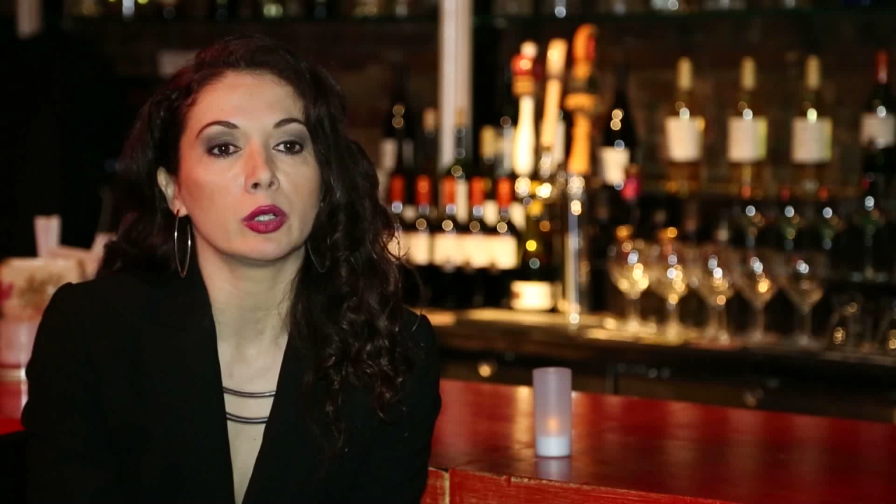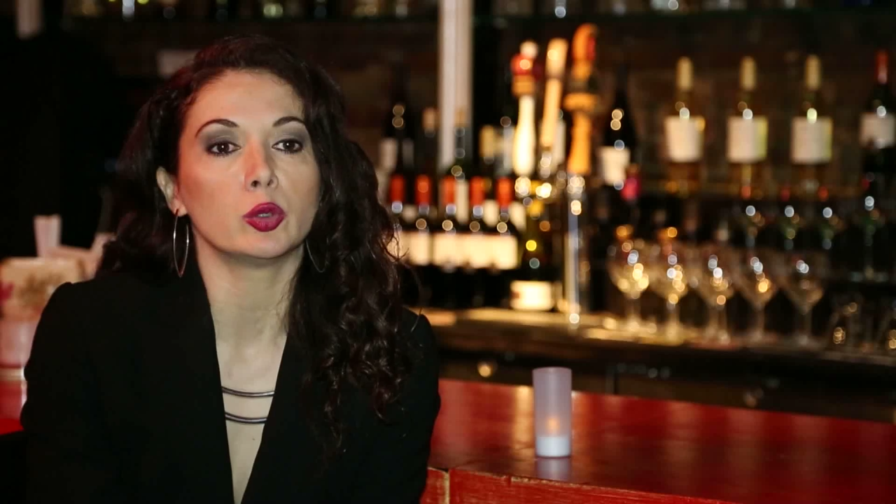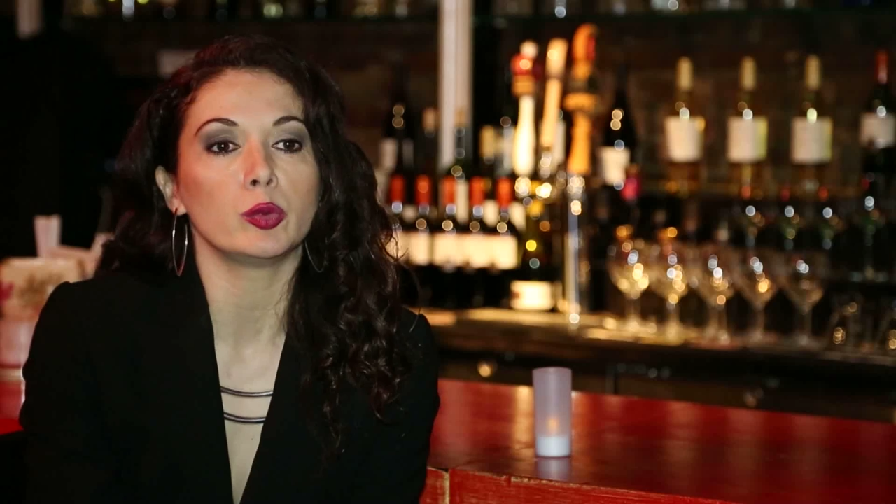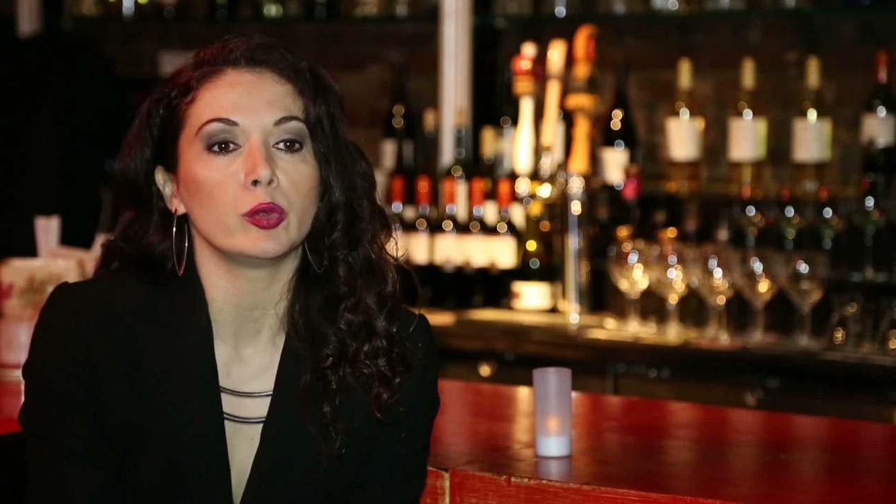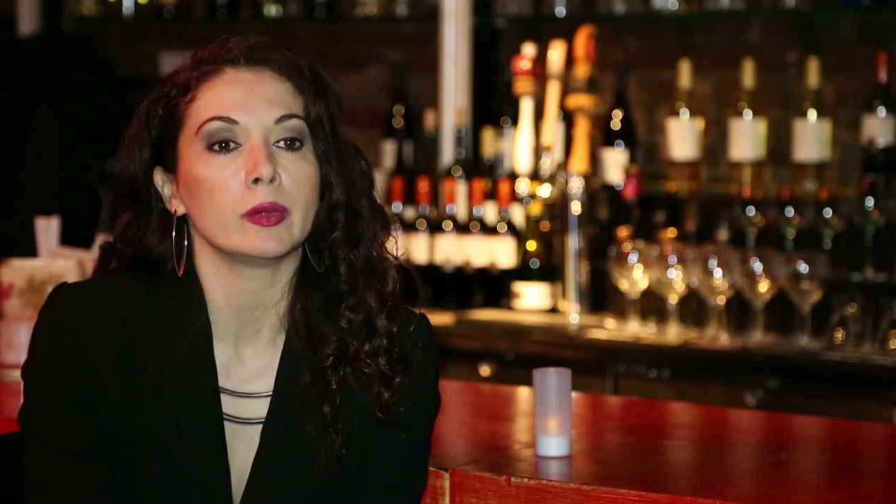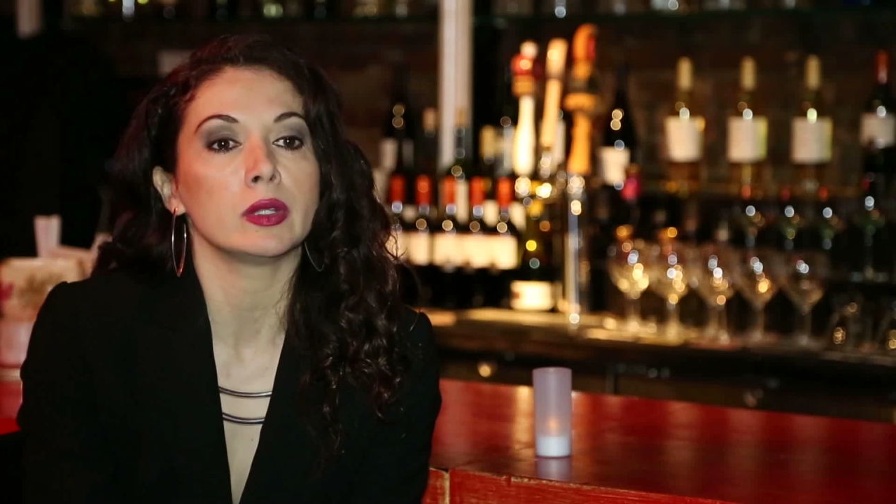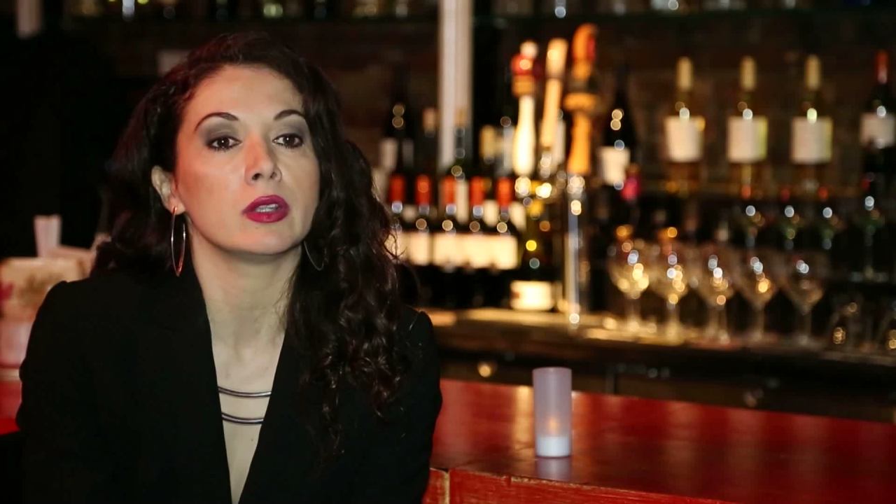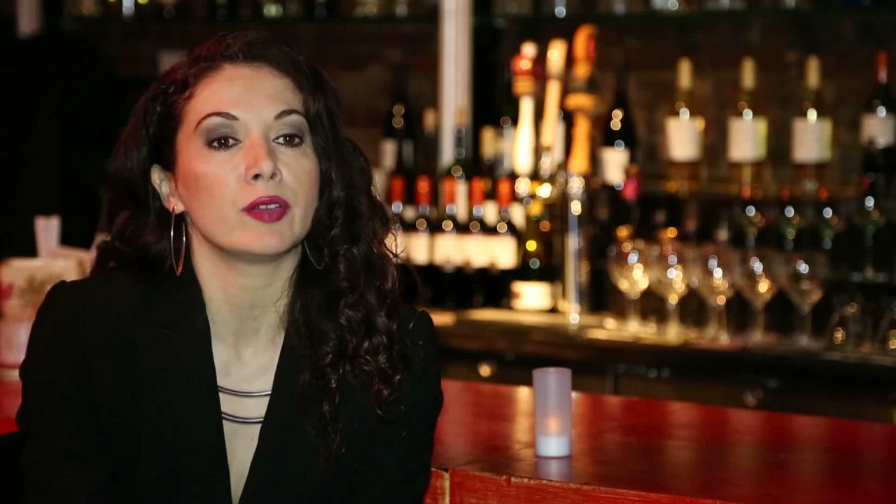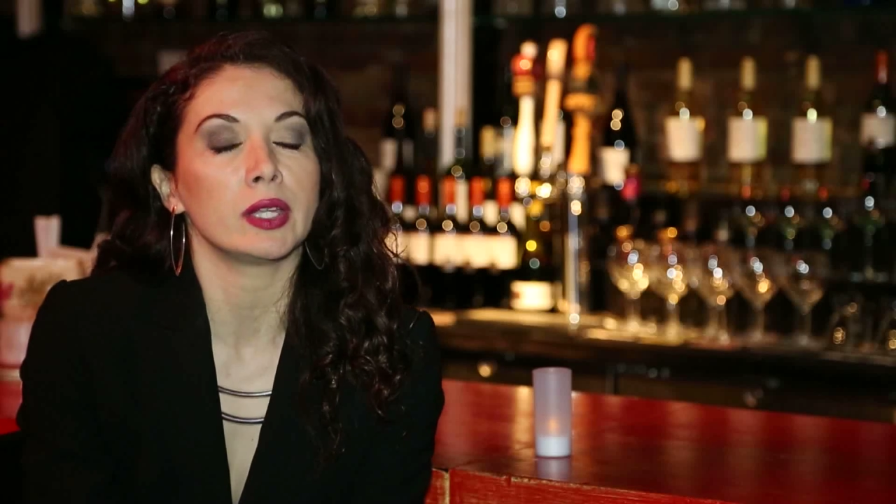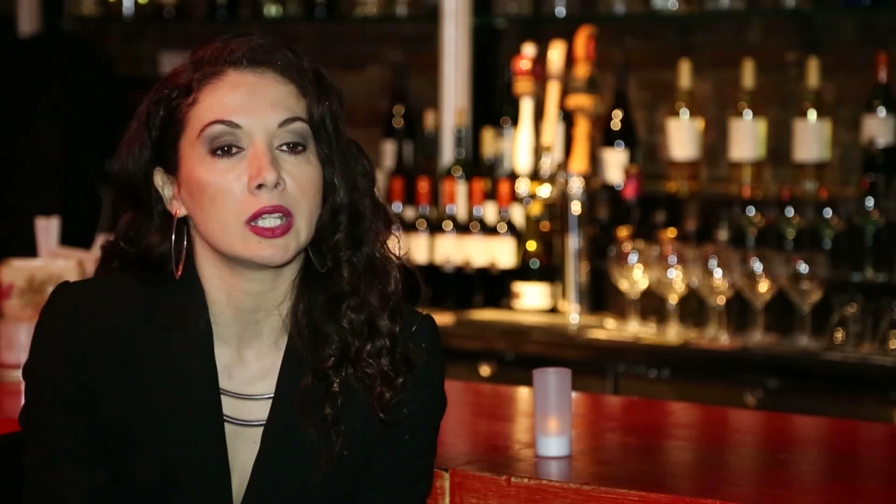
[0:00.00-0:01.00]
a group of women
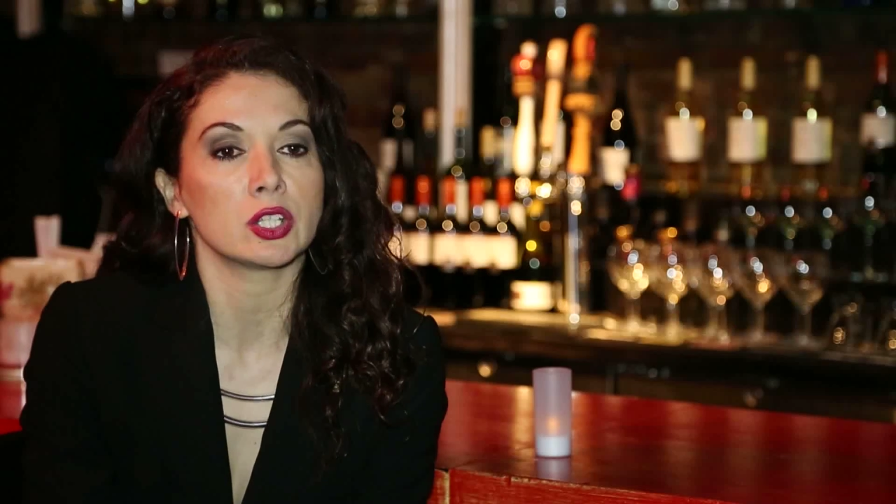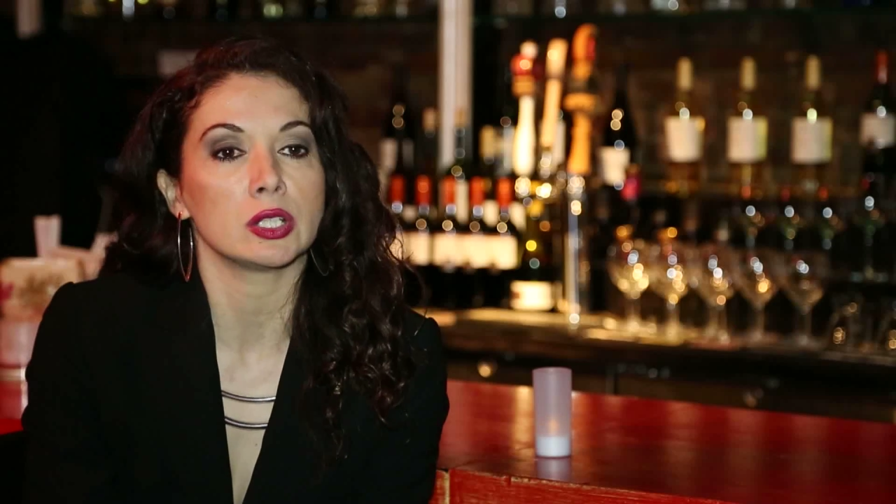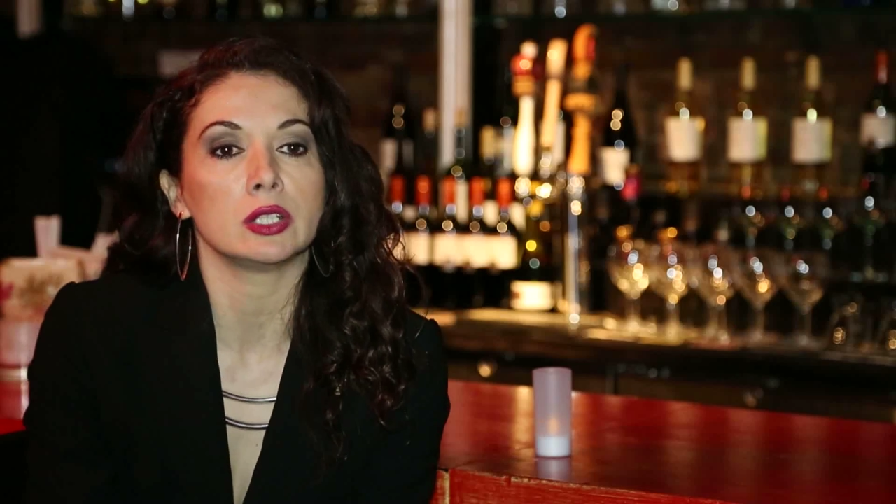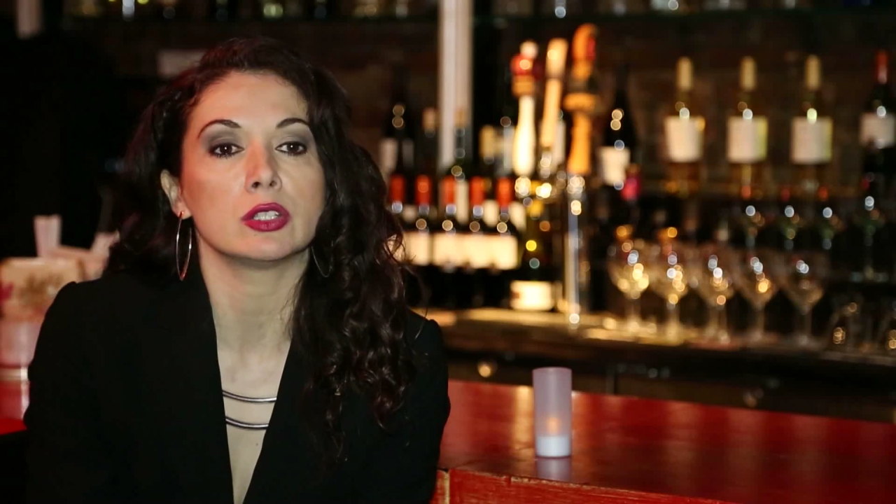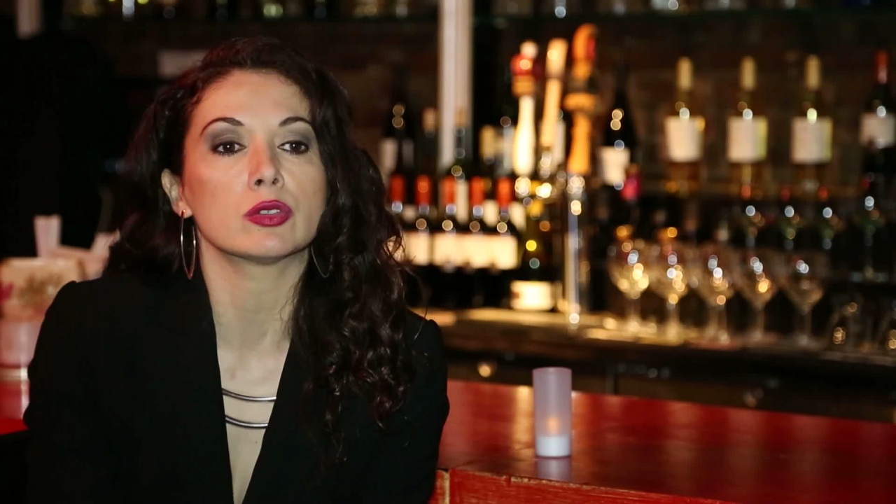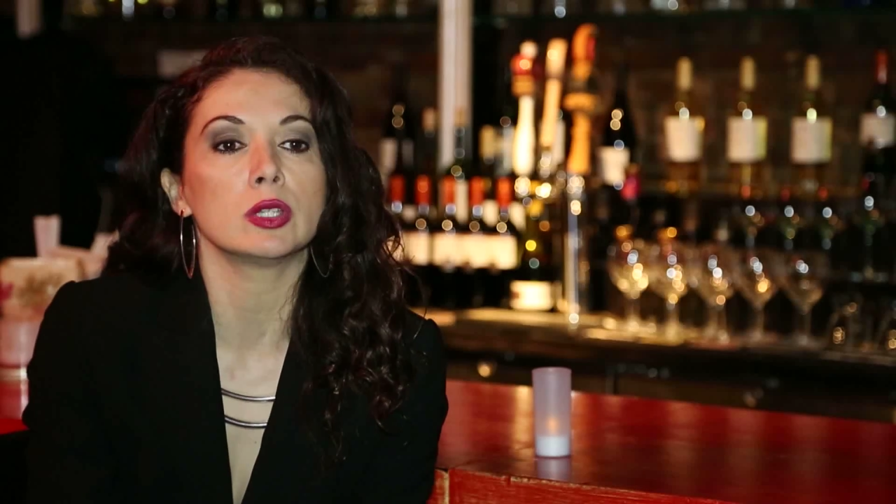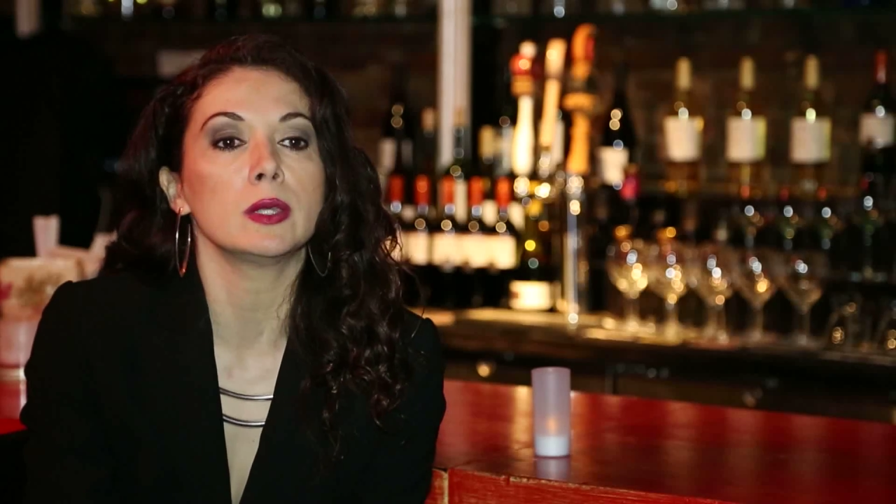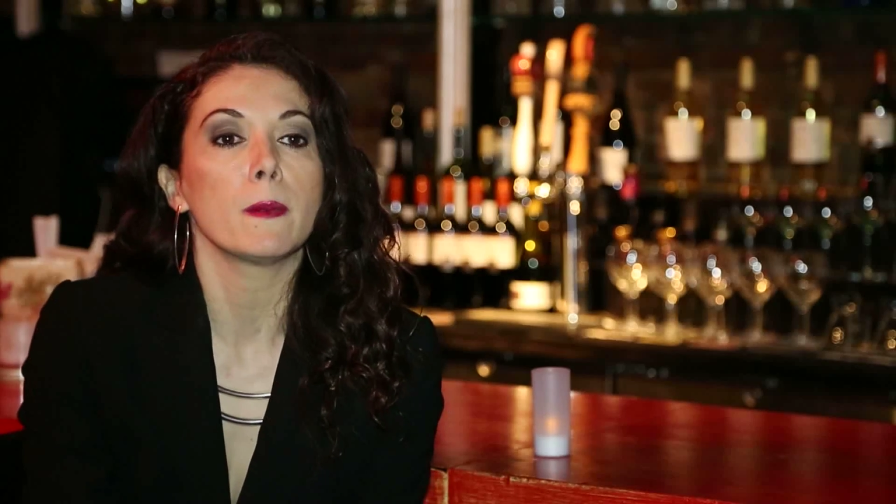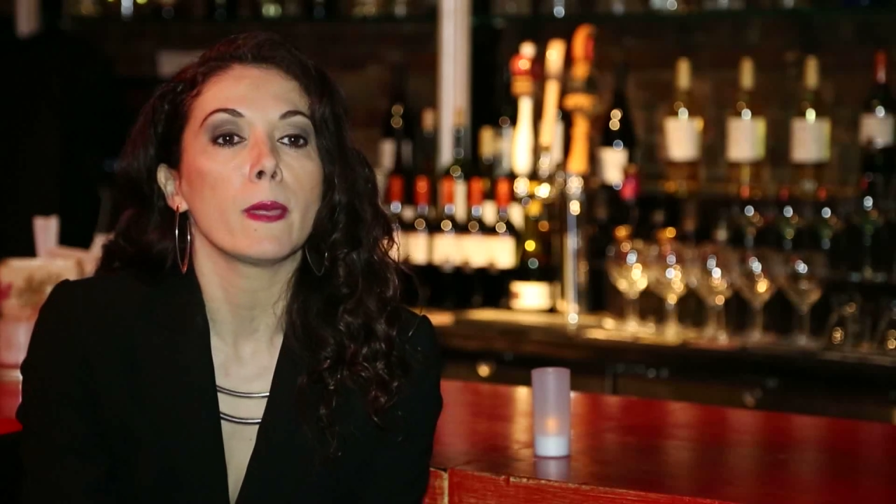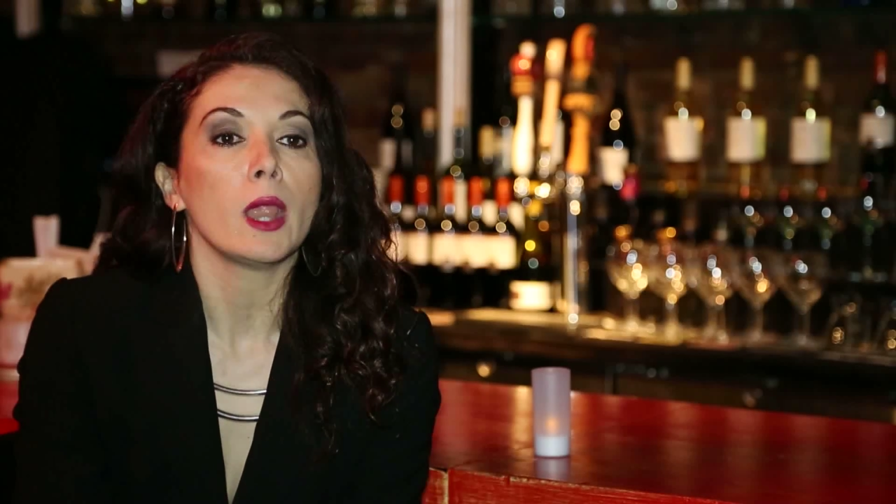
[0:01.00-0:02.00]
in the financial industry,